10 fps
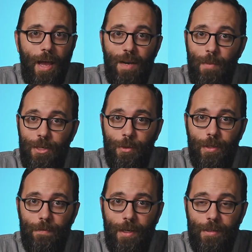and a
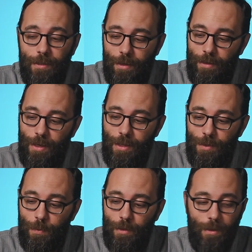measuring device, like
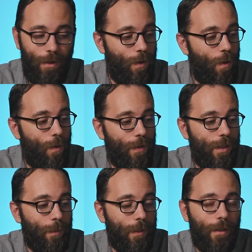this one or
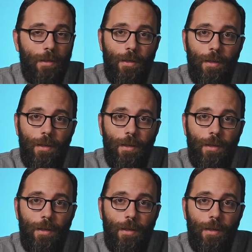this one.